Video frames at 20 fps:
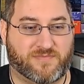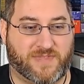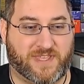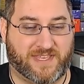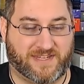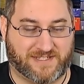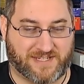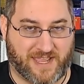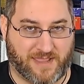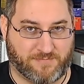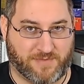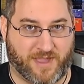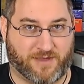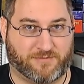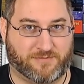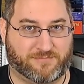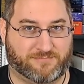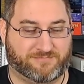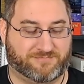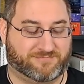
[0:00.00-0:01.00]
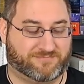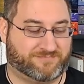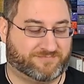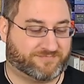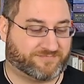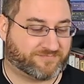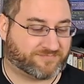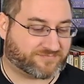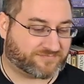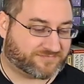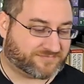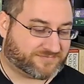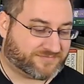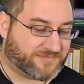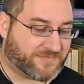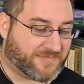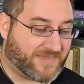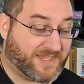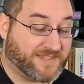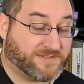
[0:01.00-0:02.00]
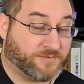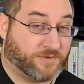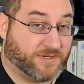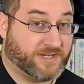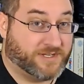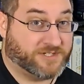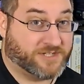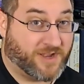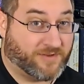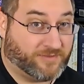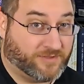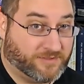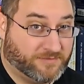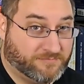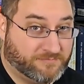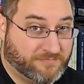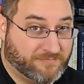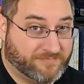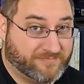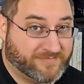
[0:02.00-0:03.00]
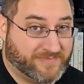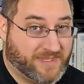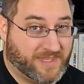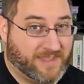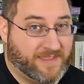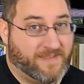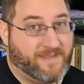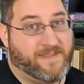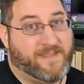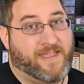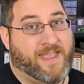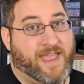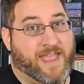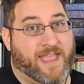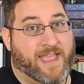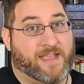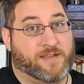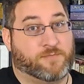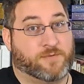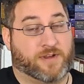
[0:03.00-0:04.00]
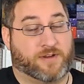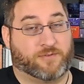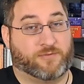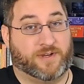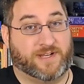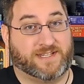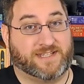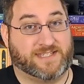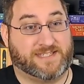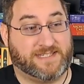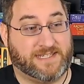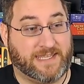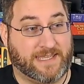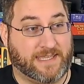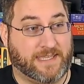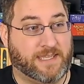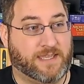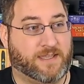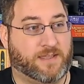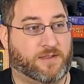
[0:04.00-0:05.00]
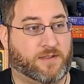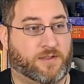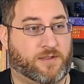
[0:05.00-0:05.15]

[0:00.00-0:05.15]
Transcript: in timeout? So we're going to shuffle. We are going to see